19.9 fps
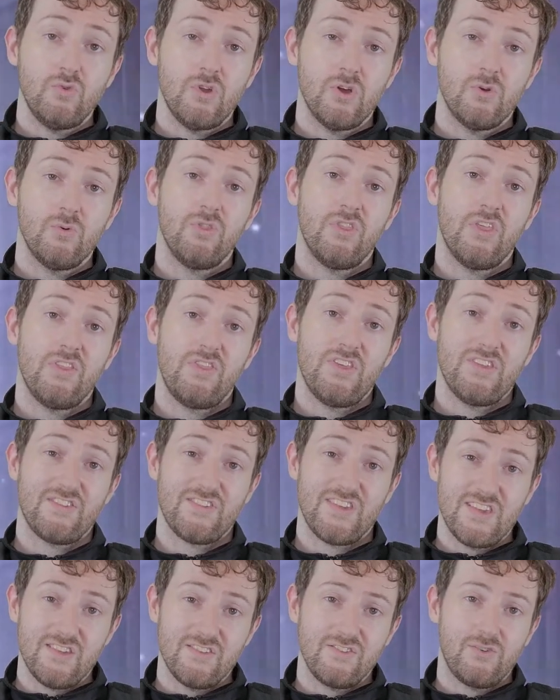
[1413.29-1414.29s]
note that
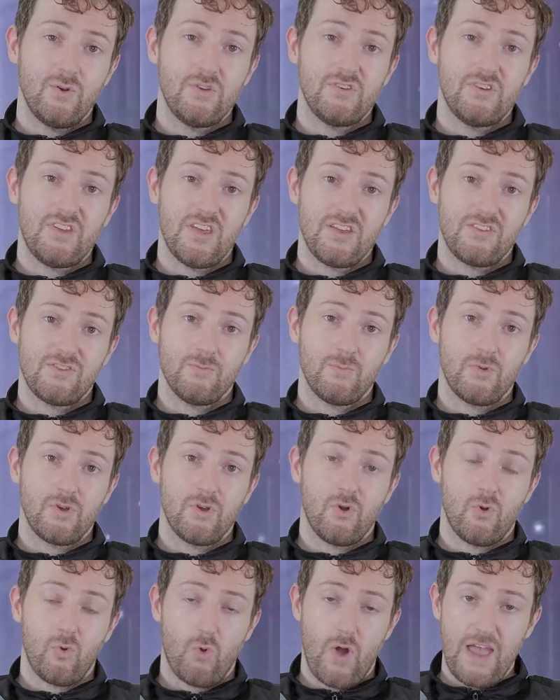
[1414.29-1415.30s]
this is going to take some
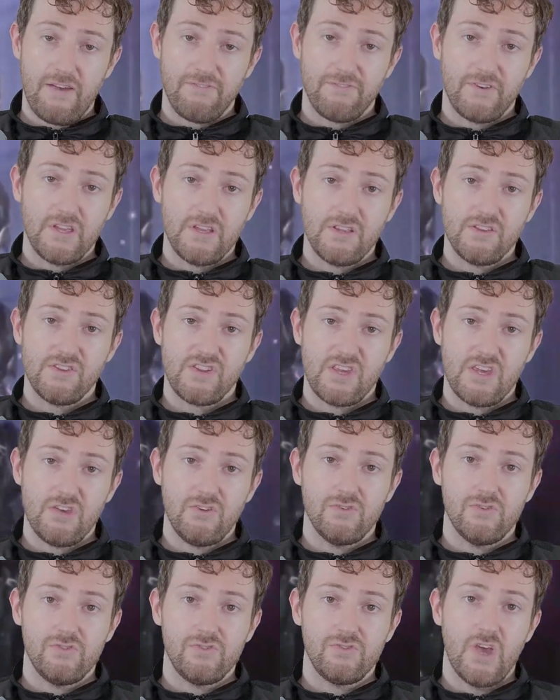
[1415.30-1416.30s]
crafting
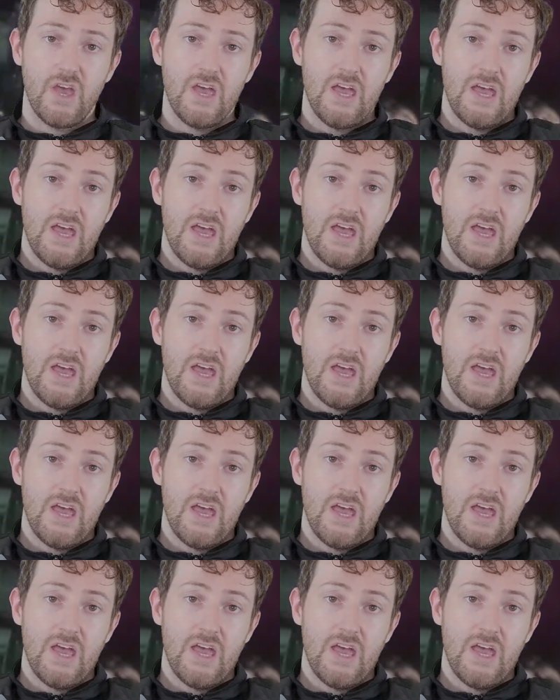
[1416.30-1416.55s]
skills.